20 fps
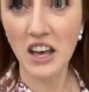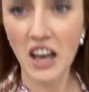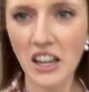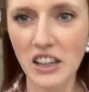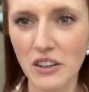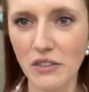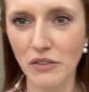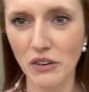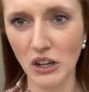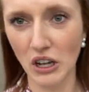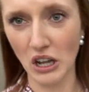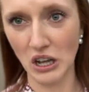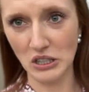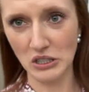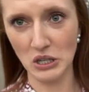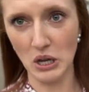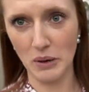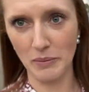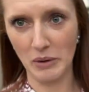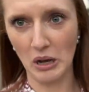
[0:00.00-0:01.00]
at the full
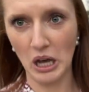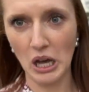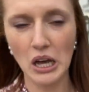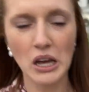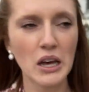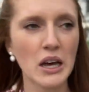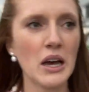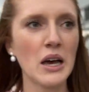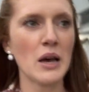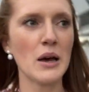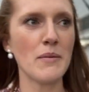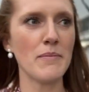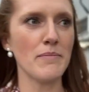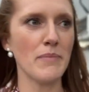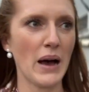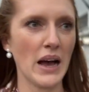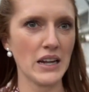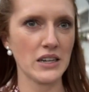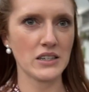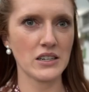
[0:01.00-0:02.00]
ensemble.
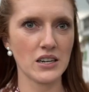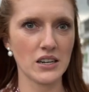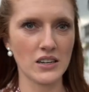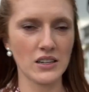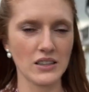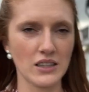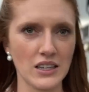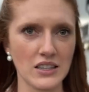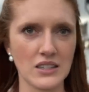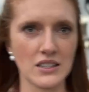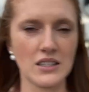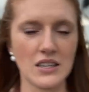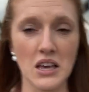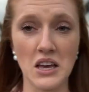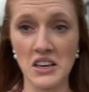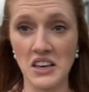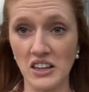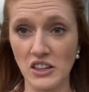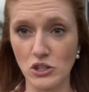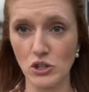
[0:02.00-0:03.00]
But let's
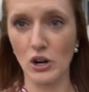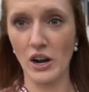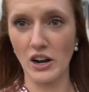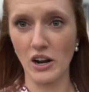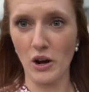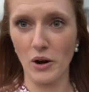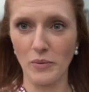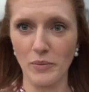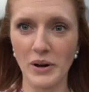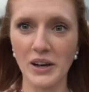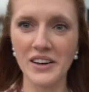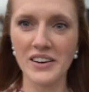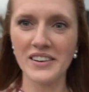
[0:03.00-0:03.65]
get the train home.